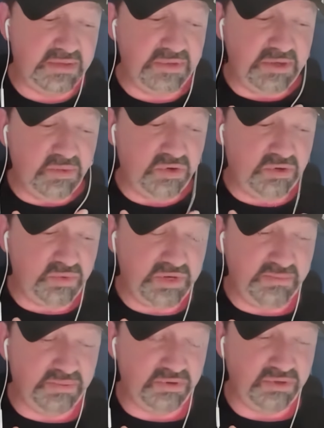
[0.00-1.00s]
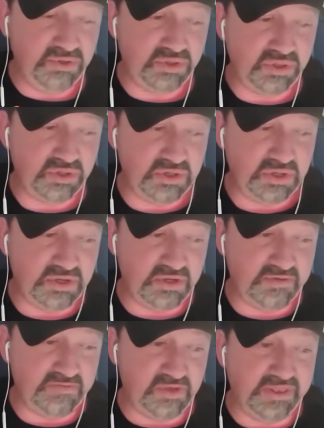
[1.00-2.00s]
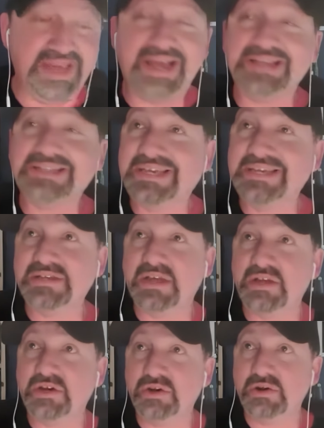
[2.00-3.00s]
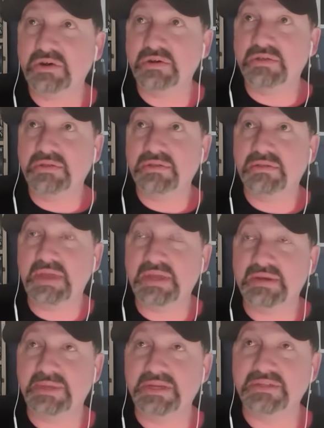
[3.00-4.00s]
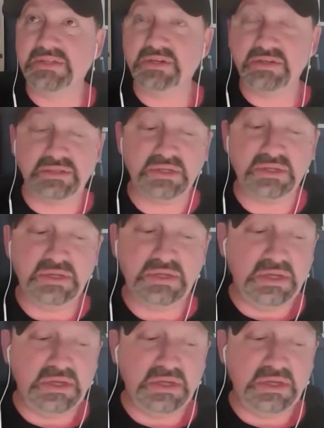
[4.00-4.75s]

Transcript: Emmy award-winning producer of the Last Kids on Earth animated series.